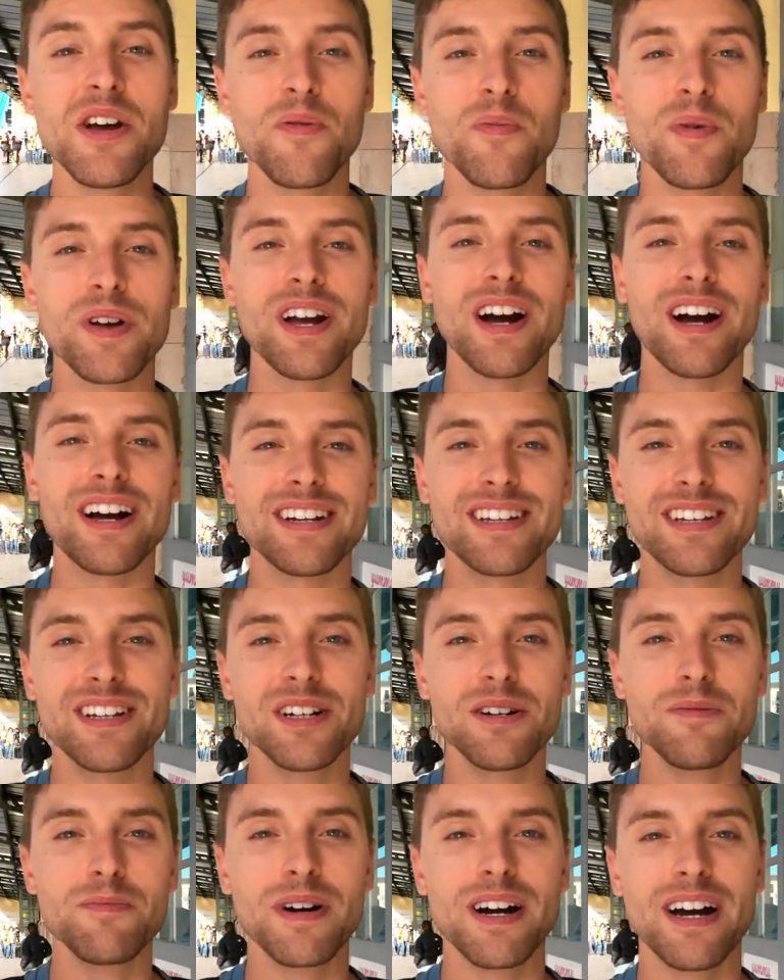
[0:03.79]
We got
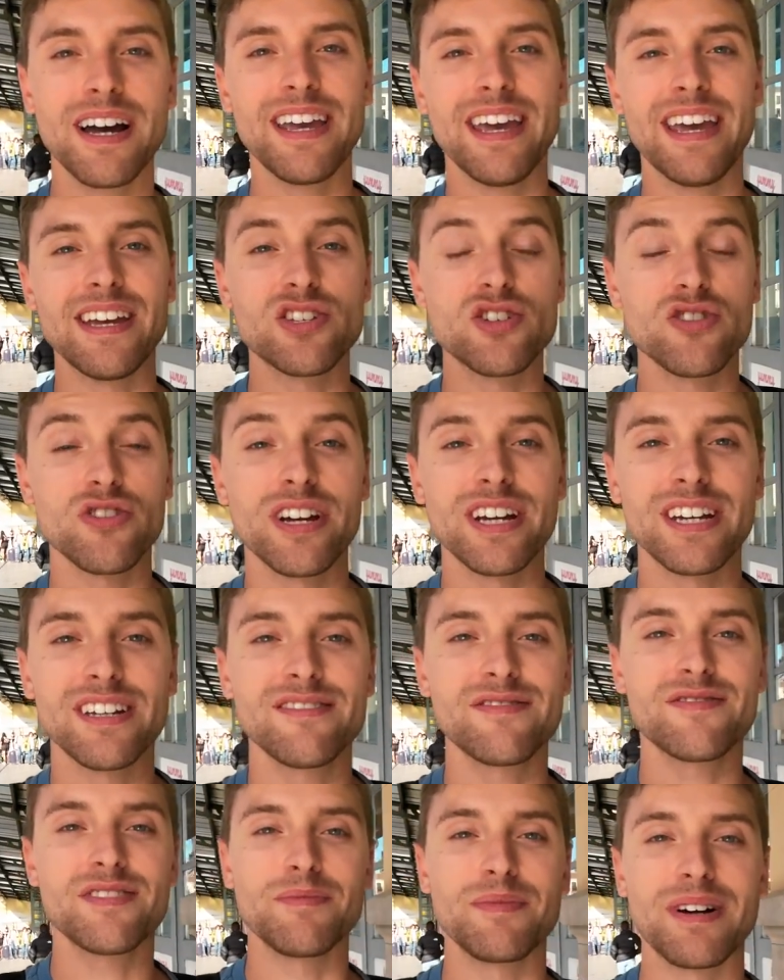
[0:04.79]
here by a
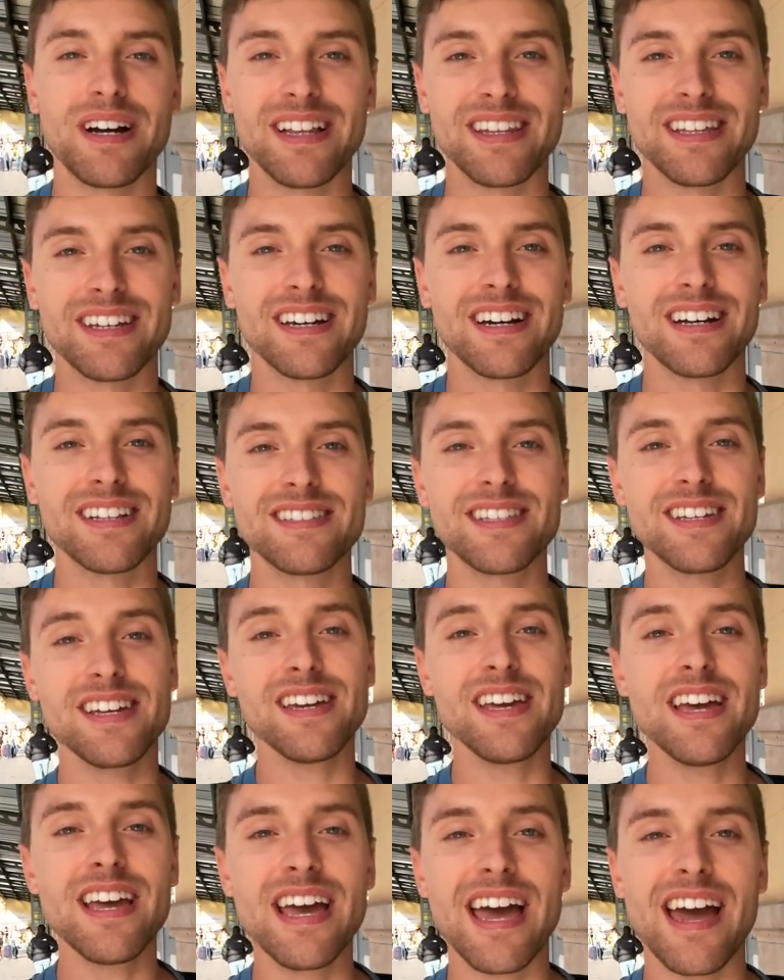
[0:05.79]
train from Alicante,
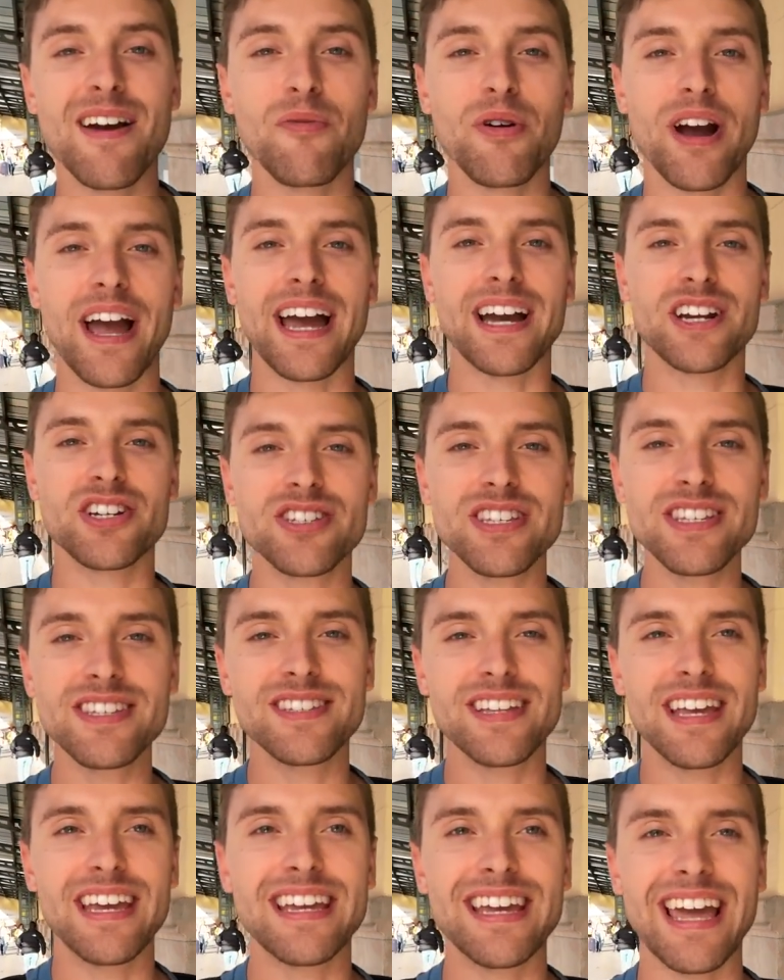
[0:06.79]
and we're actually
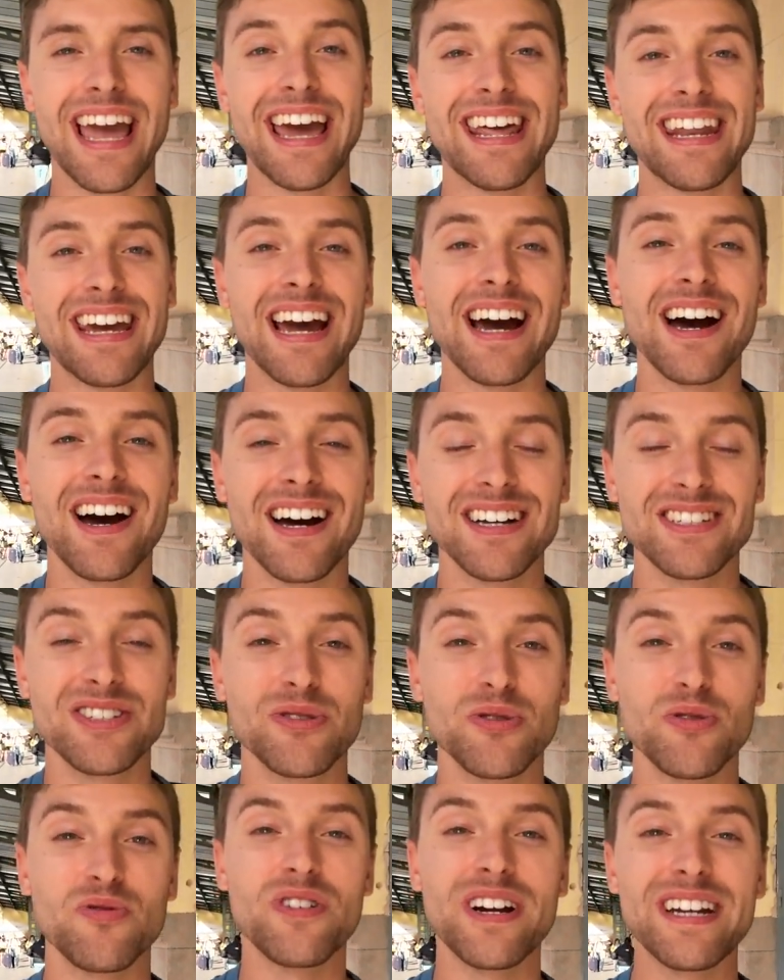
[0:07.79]
staying at a
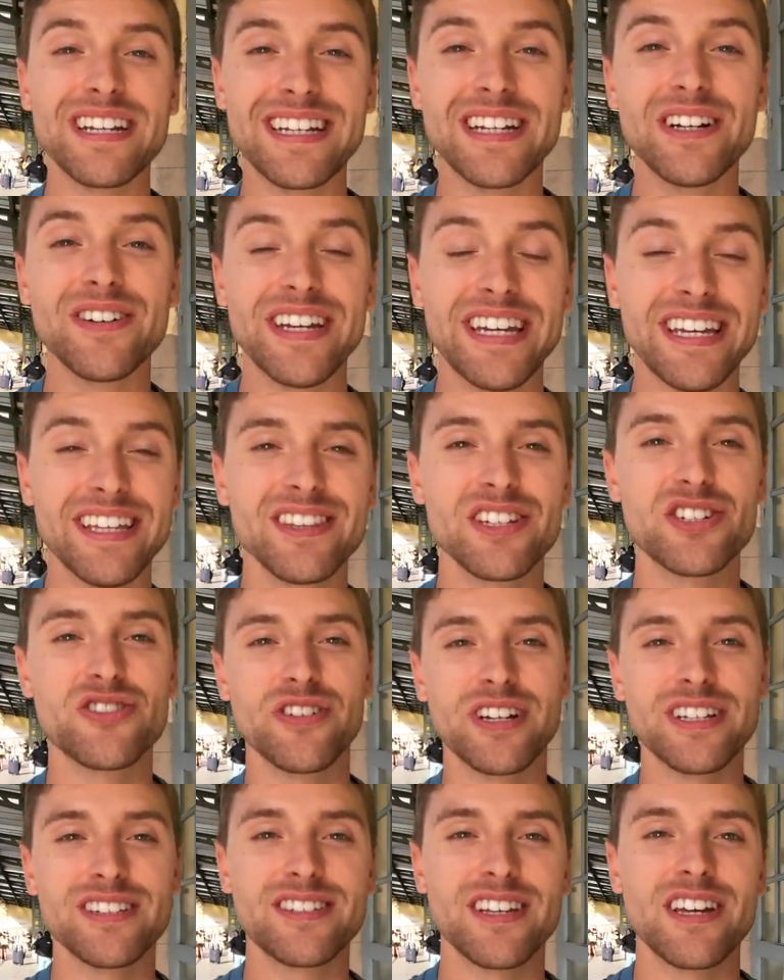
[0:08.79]
hostel right here in the
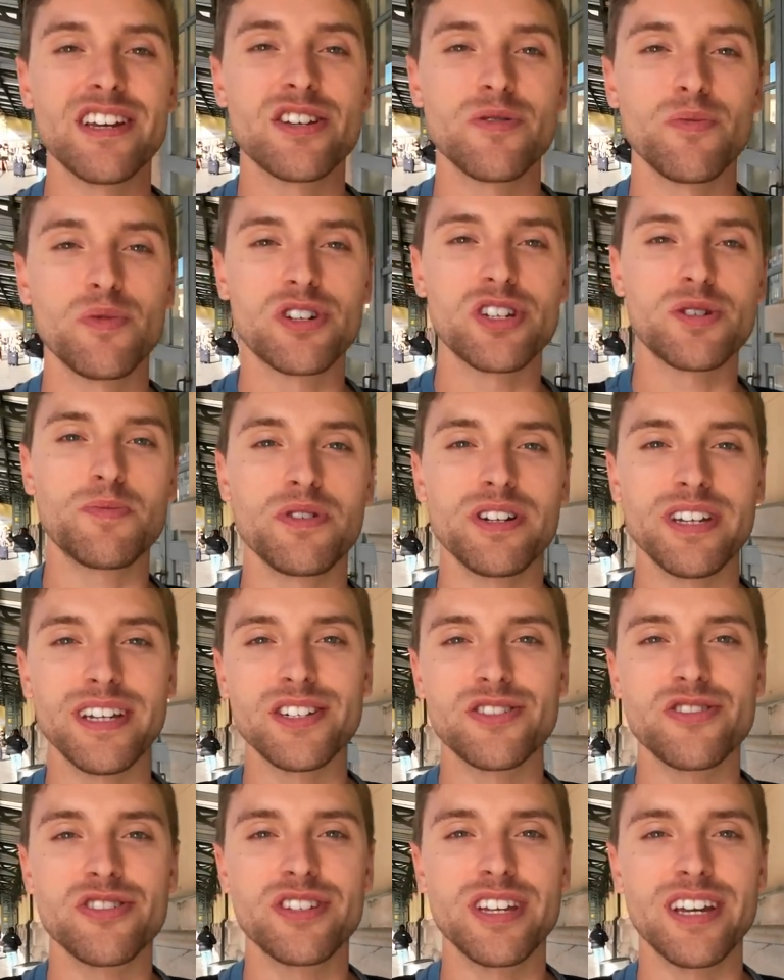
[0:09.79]
train station, which is pretty
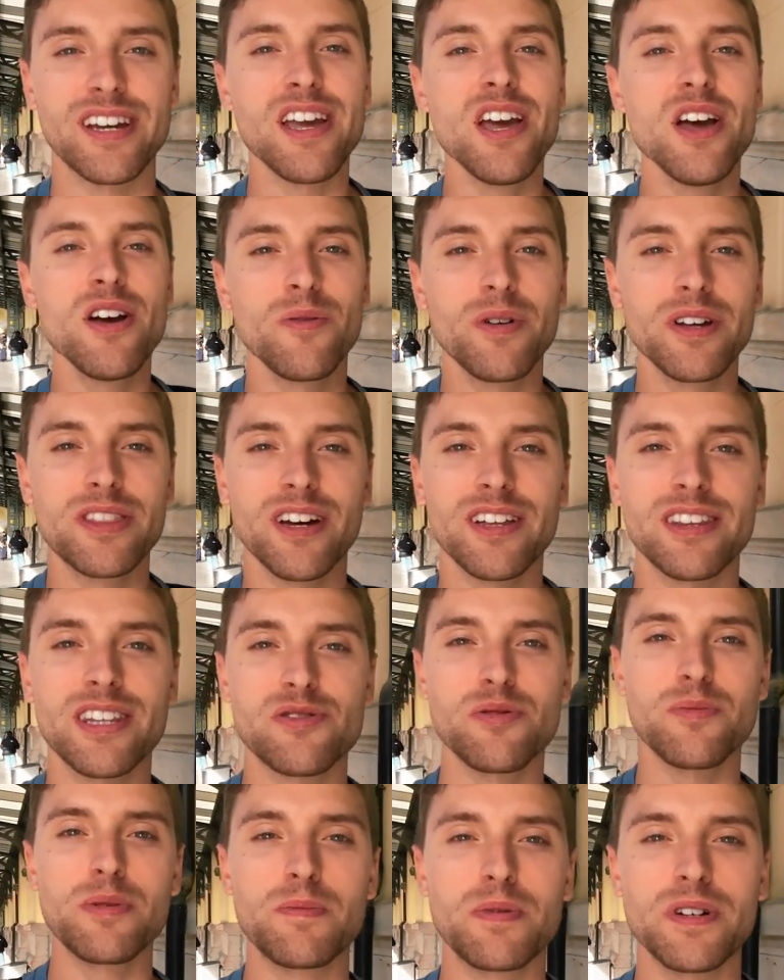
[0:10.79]
interesting. We thought this
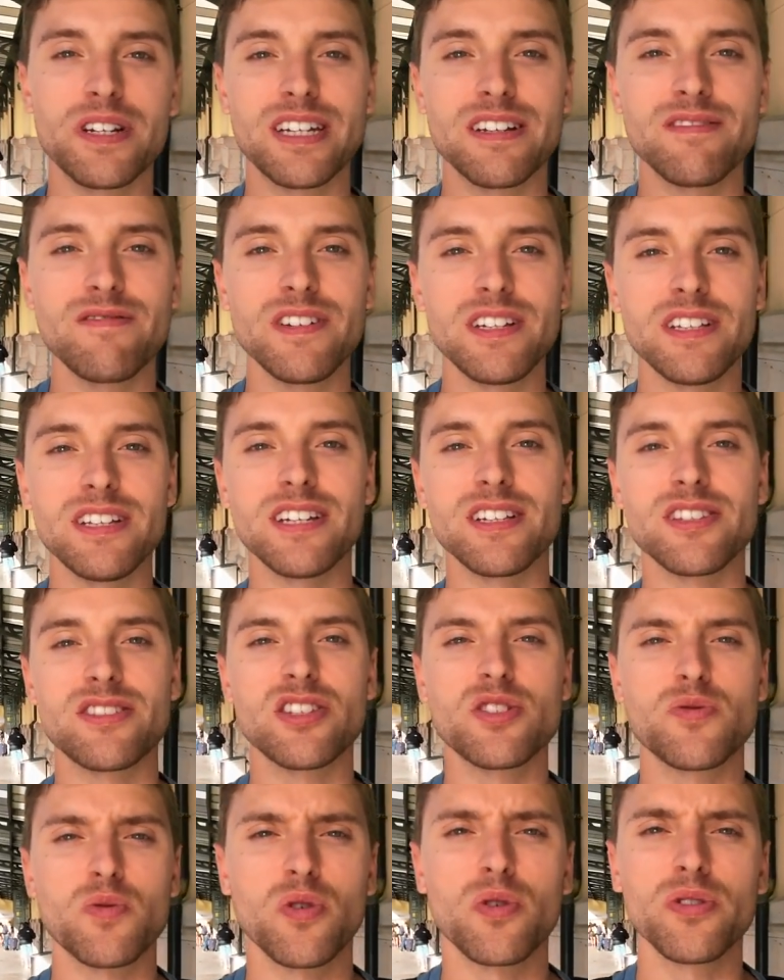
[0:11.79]
would be pretty convenient
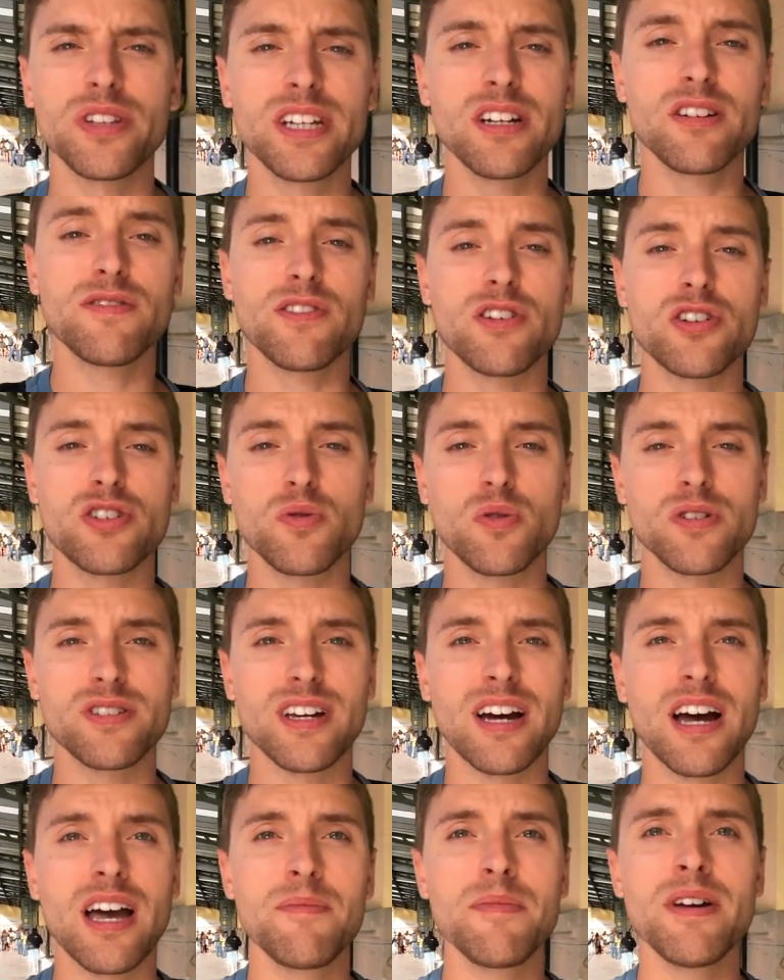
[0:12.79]
since we're only here for a short
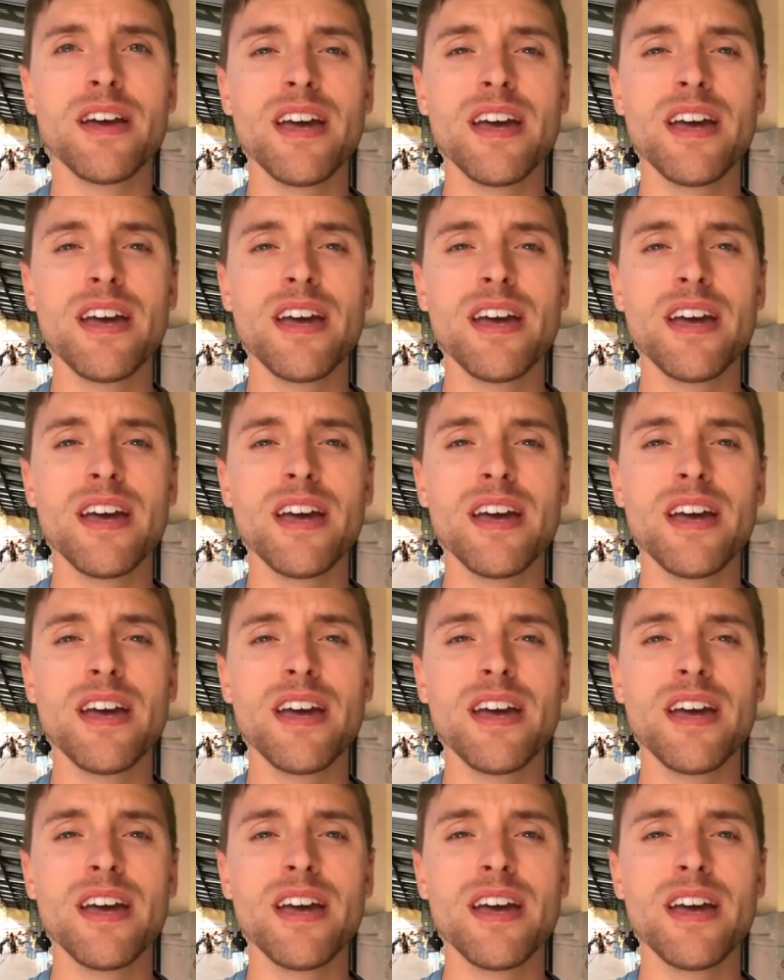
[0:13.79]
time